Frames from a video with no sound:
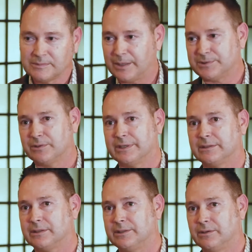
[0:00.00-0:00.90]
Absolutely,
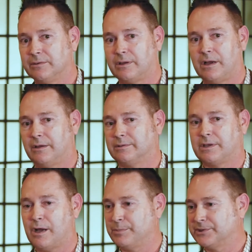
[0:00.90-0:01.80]
and
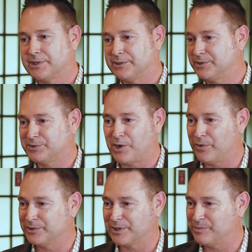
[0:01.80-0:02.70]
compensation is
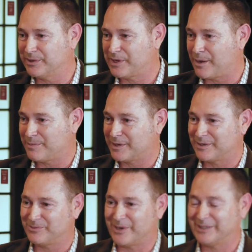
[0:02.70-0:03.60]
always going to be a topic,
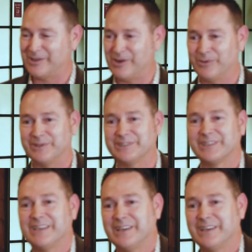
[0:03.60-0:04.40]
right? Always.